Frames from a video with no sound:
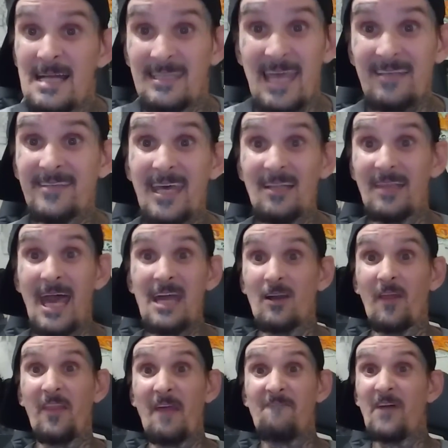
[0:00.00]
They said
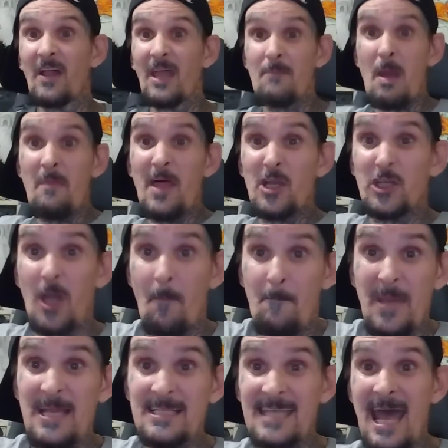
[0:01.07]
later that they felt like maybe they should have
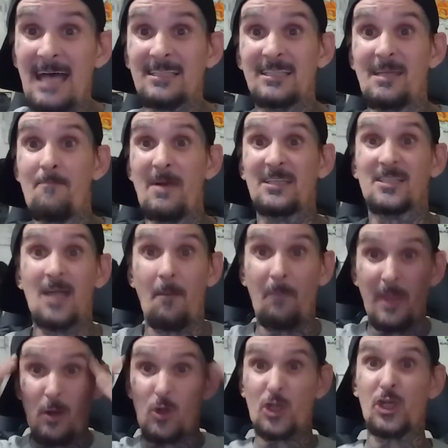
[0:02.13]
beat his ass because he messed up,
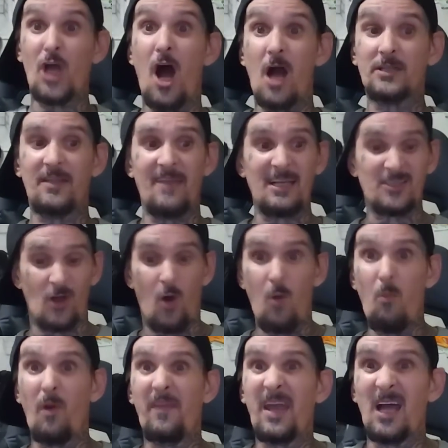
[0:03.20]
but they were shocked, and that's the
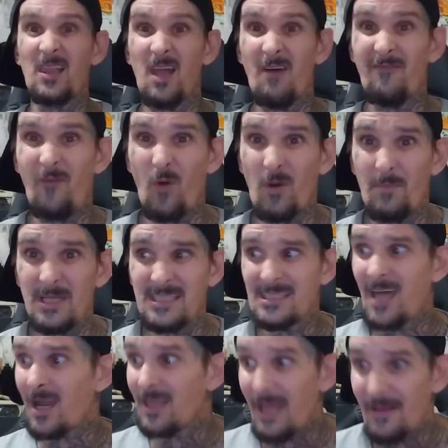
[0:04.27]
homeboy. They got love for him, and he
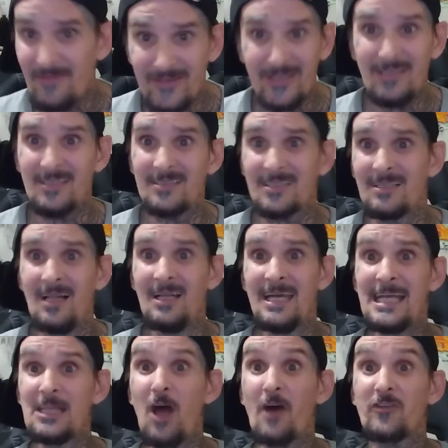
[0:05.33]
got a life sentence, and
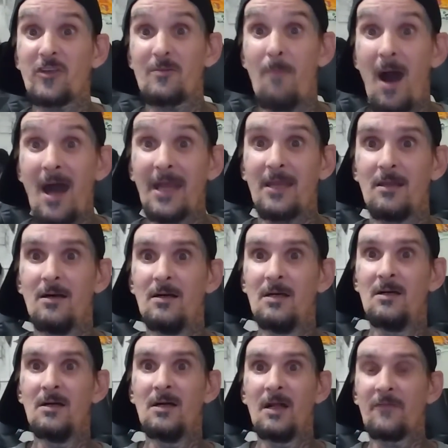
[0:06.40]
he lost his mind.
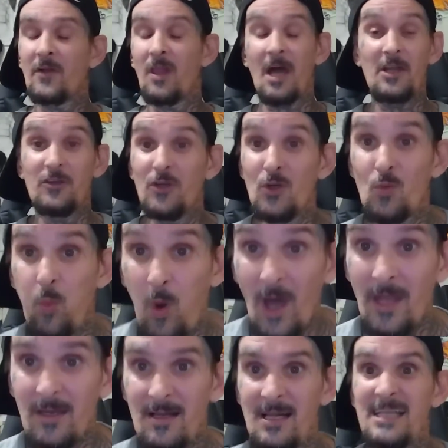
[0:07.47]
They're like, dude,
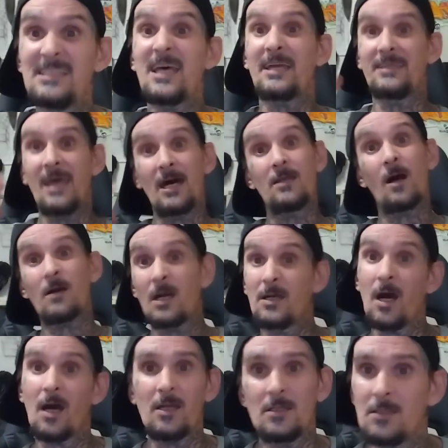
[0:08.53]
what? He's like, yeah, dog, I
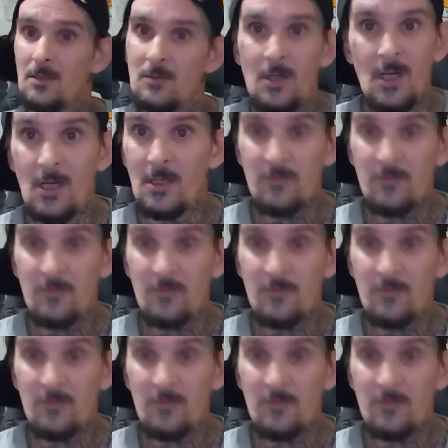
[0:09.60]
got it, you know.